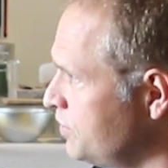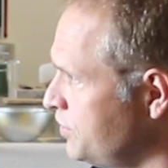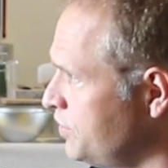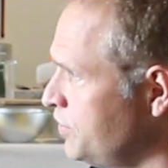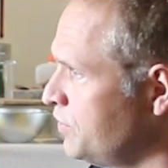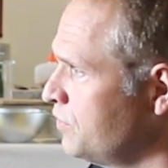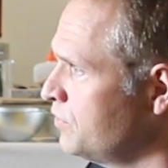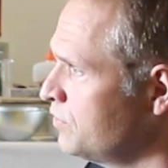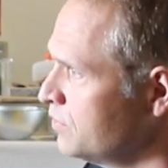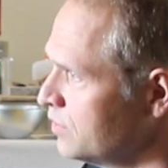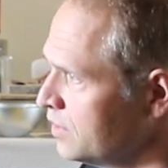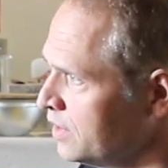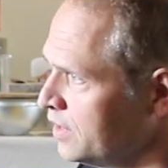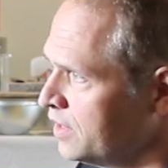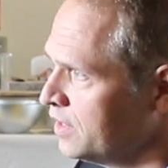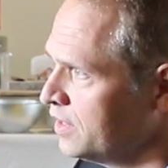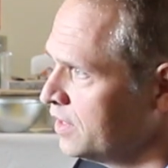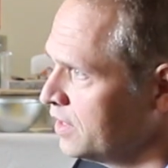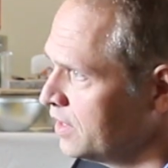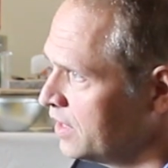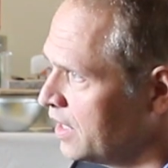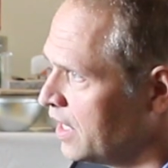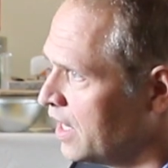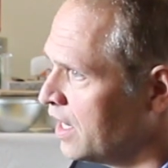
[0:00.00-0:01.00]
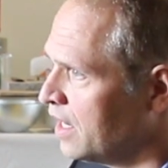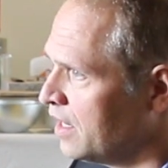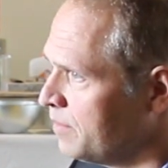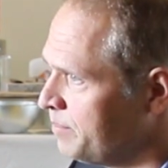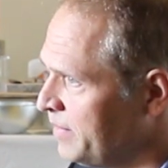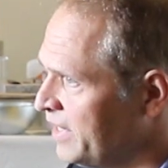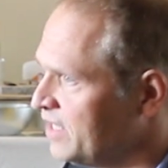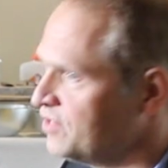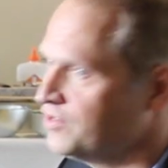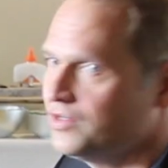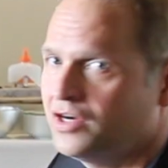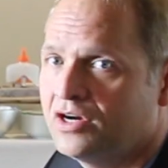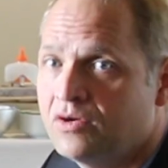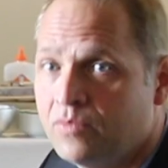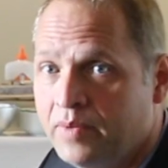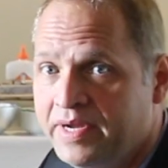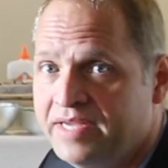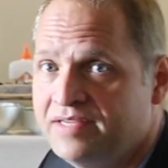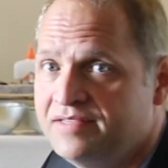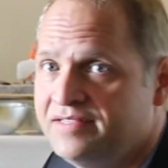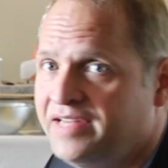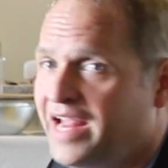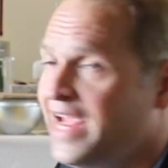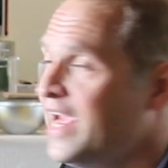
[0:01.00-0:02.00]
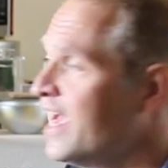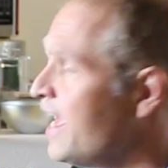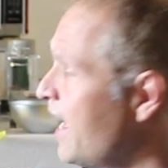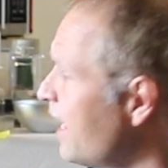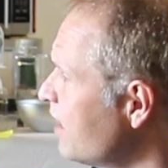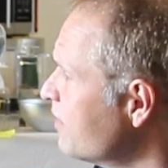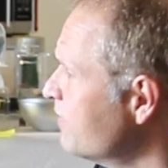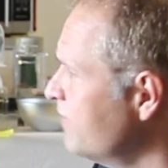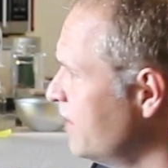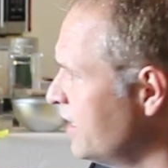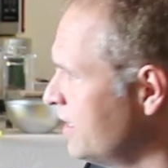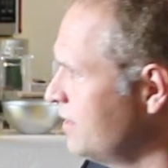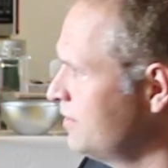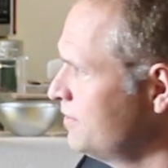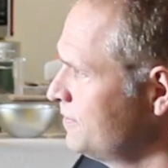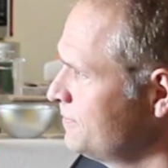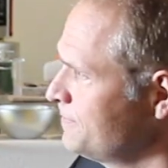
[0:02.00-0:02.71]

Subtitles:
to make sure we stay ahead of it.